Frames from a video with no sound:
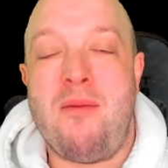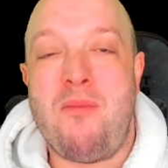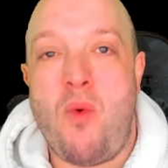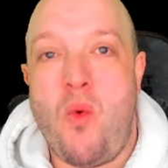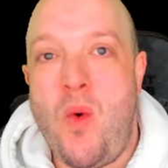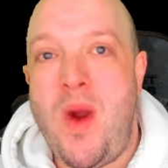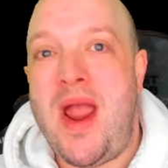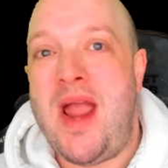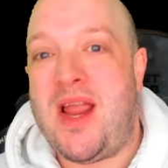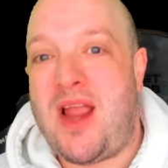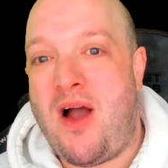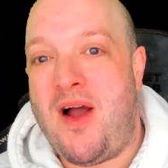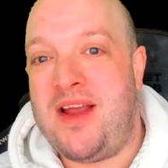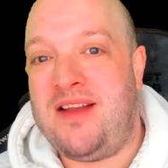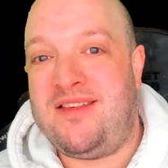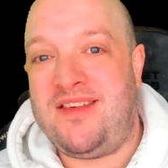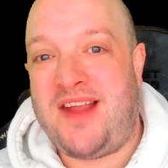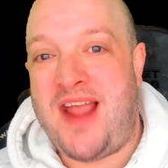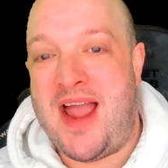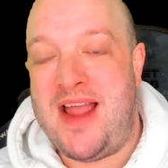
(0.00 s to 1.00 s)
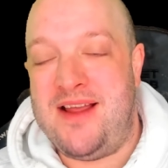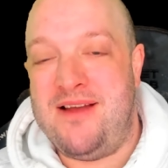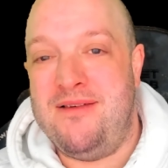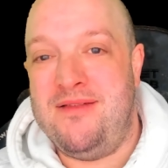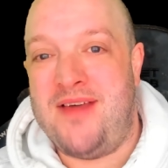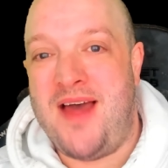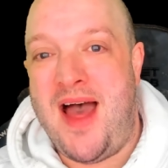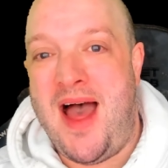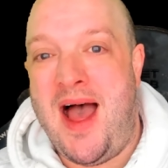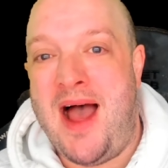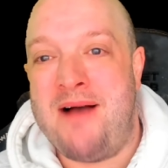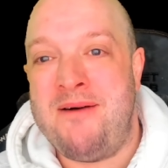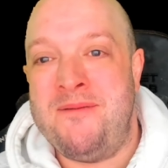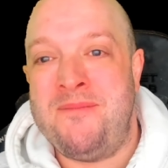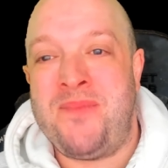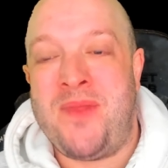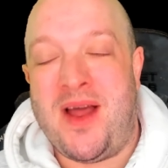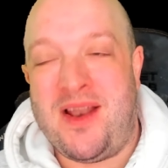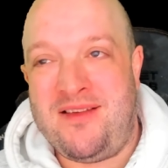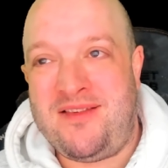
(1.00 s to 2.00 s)
We're going to get you there.
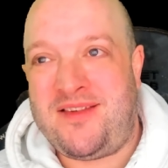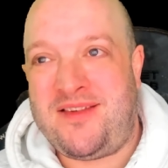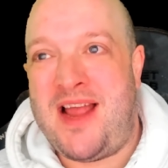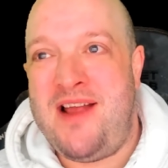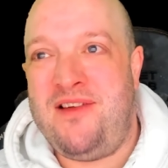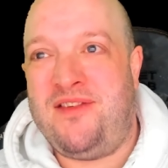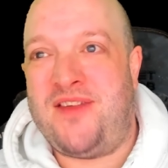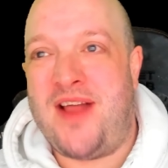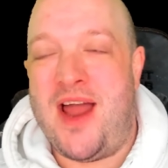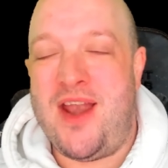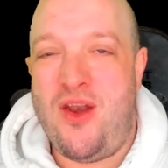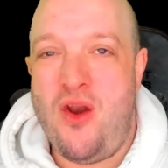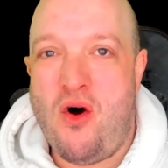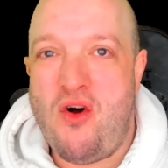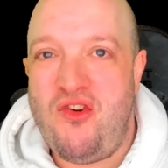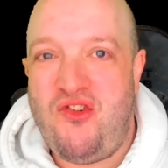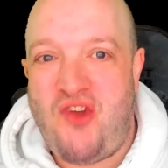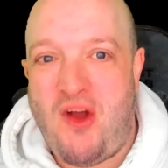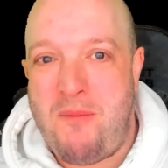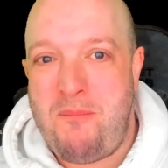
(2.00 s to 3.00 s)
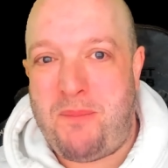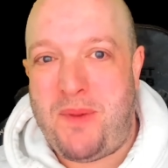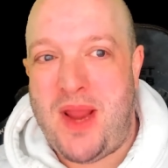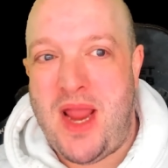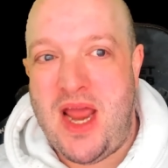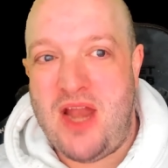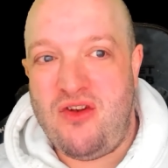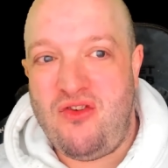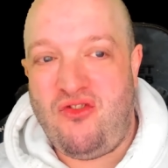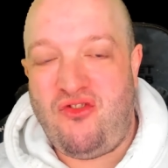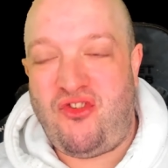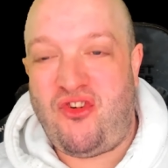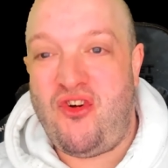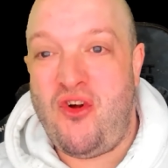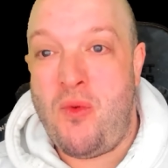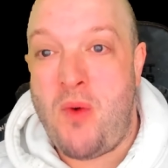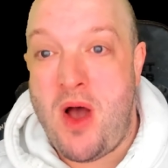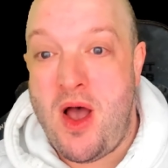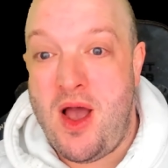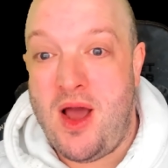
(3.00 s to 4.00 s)
And as Dave said, not jumping in
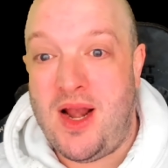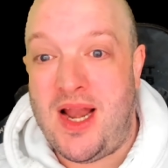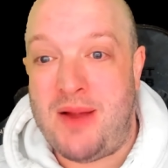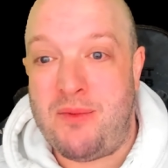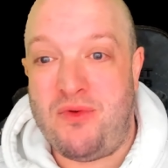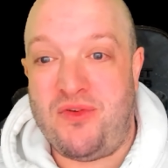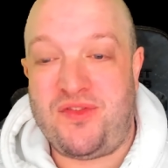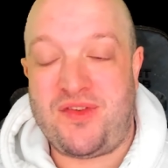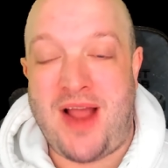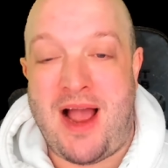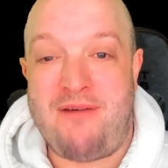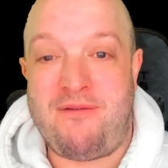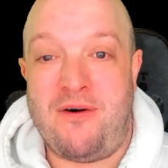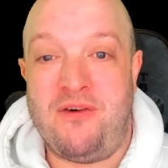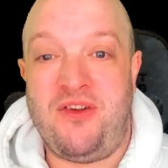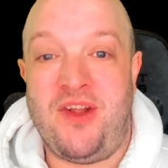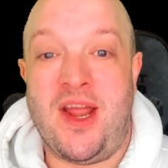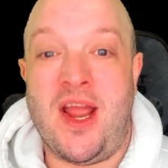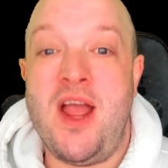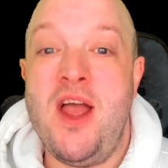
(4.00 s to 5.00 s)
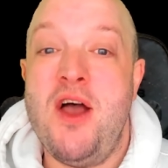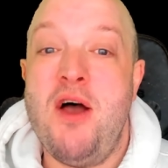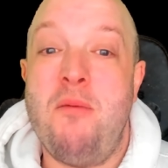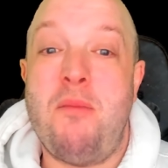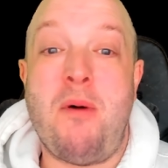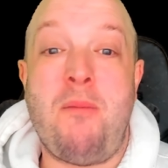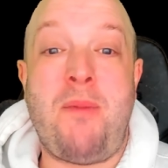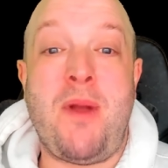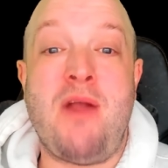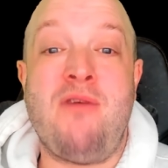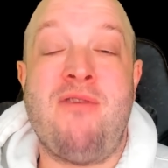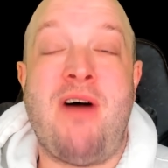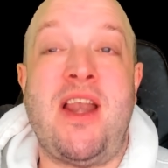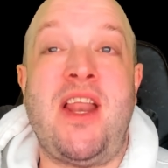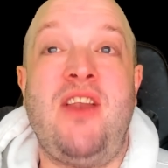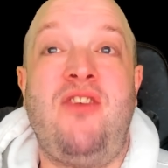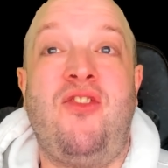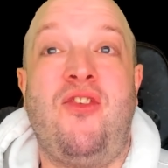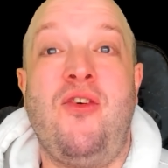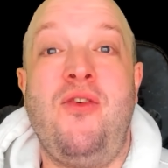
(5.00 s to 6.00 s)
too early with scaffolding, but being
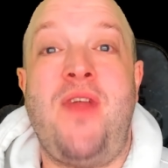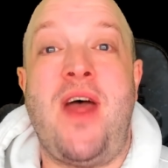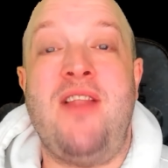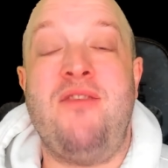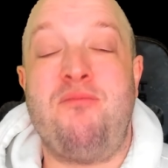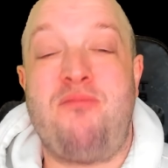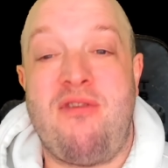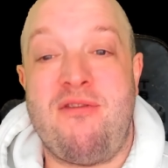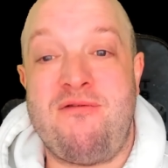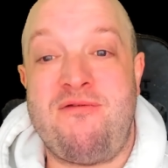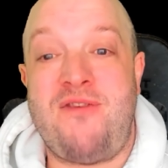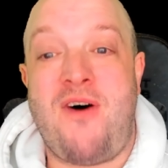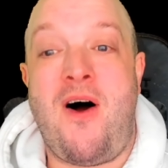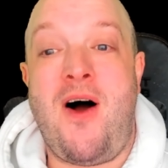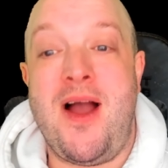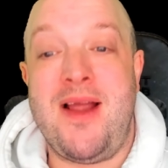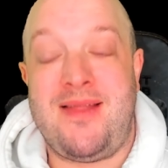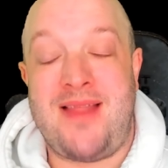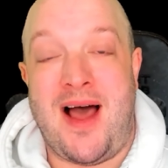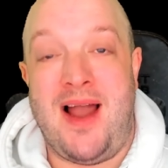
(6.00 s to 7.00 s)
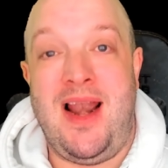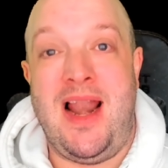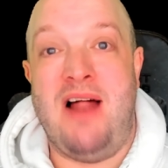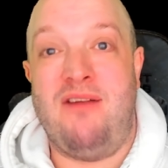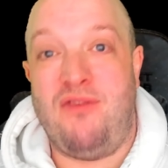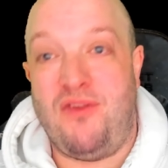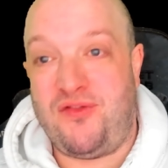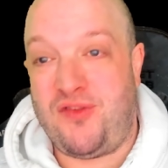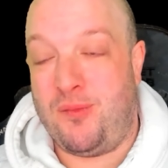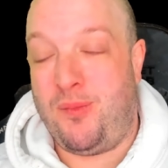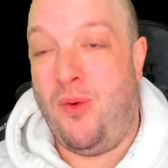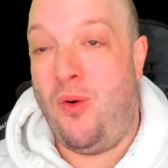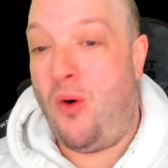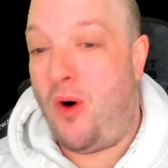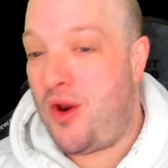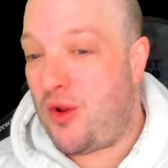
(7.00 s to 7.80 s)
ready to then provide that level of support.